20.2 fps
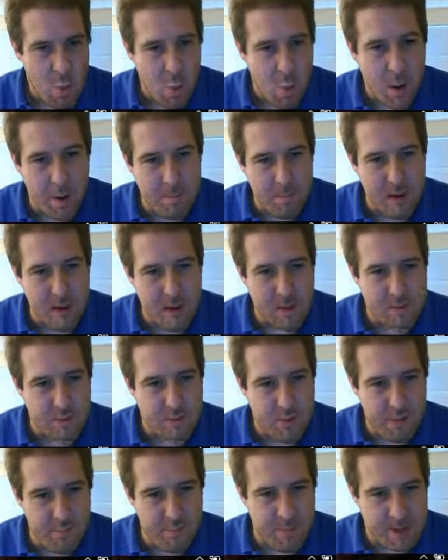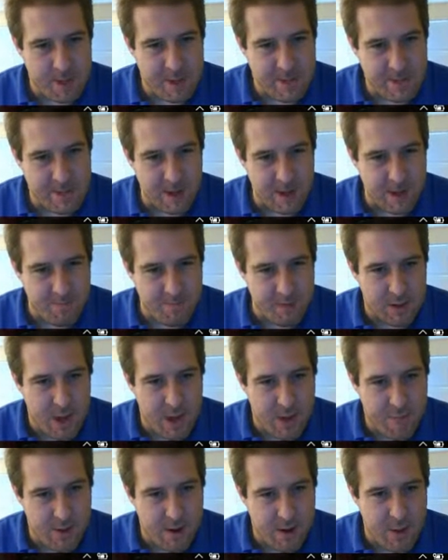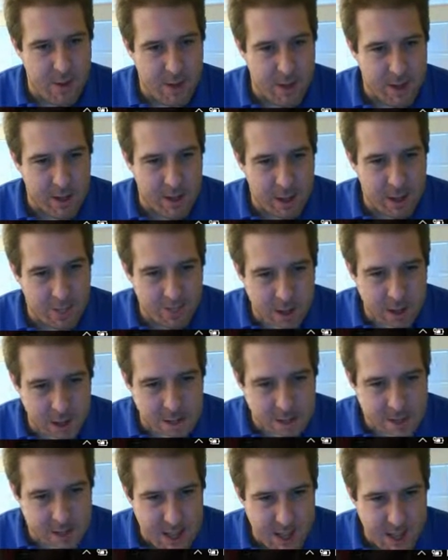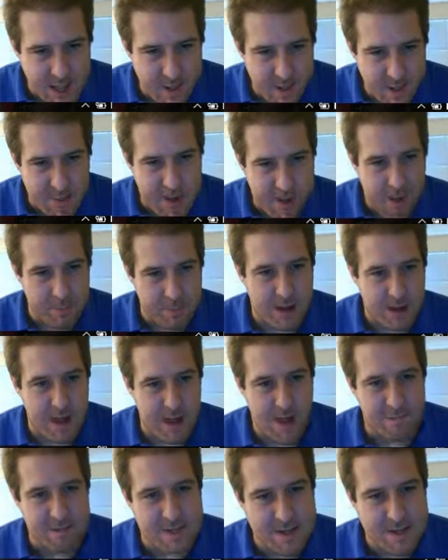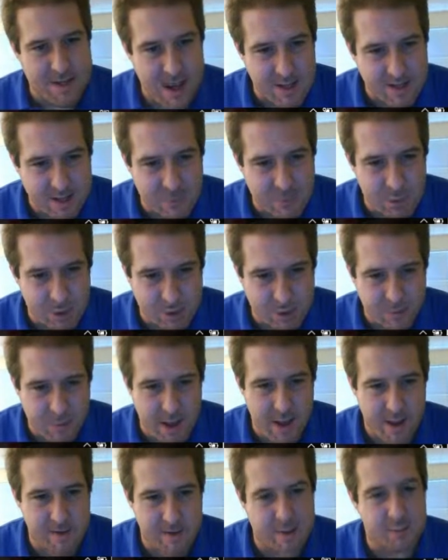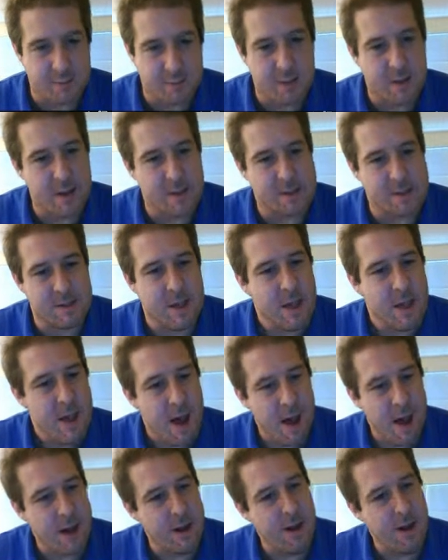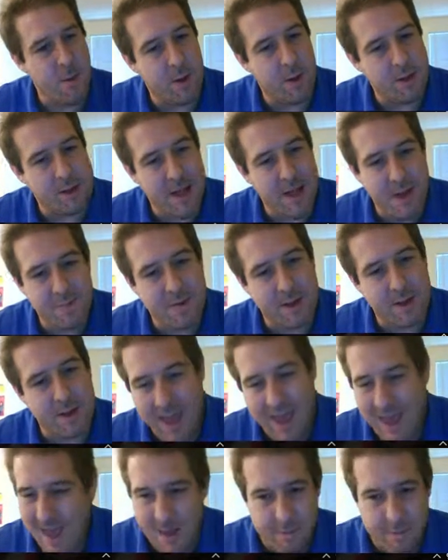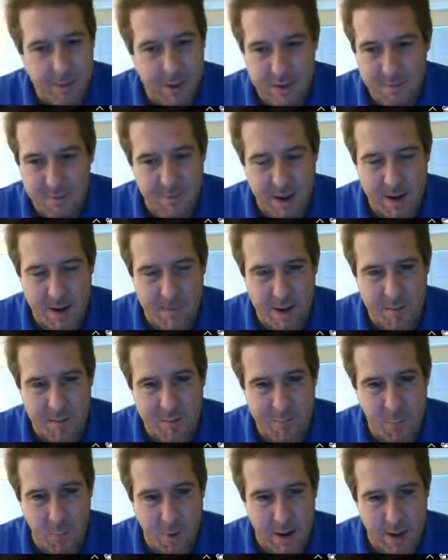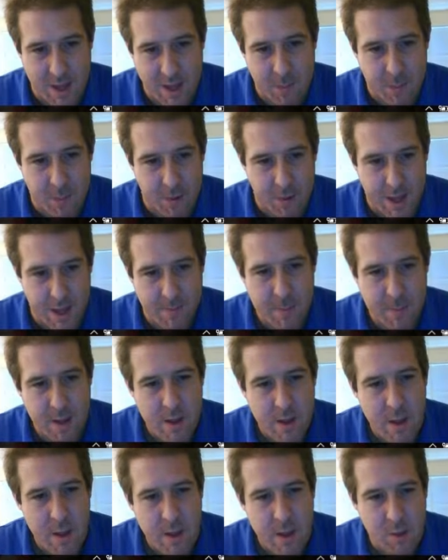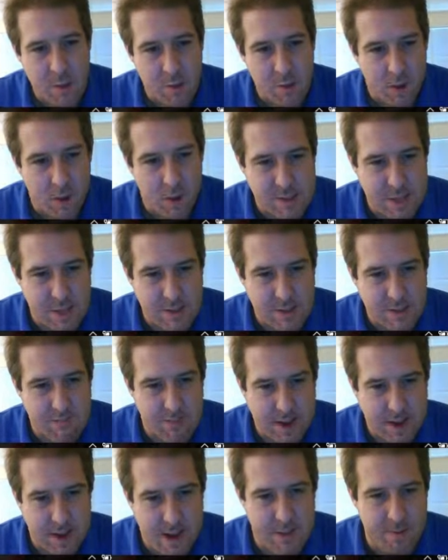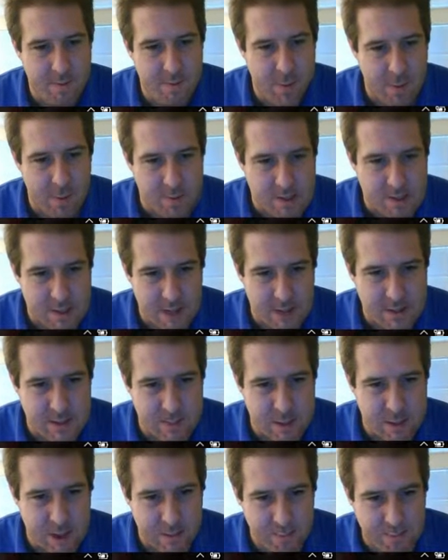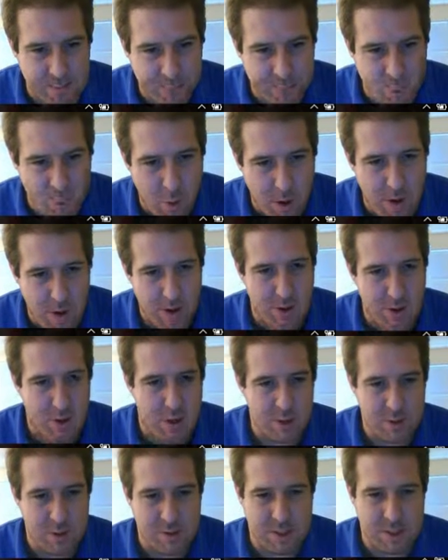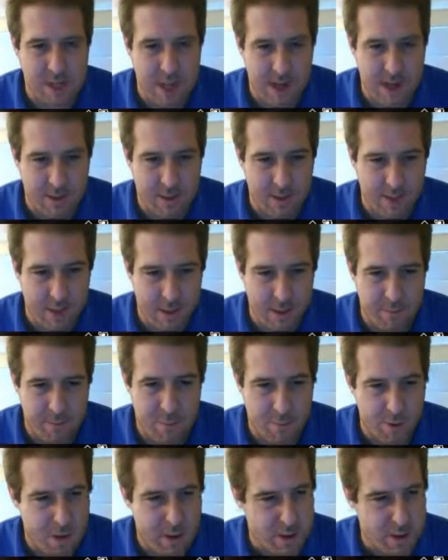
1 minus 12 makes negative 11. Now I can already tell that I'm going to have a decimal as my answer because I know 11 can't be divided by 4 equally. So once I divide both sides by 4, and you can use a calculator if you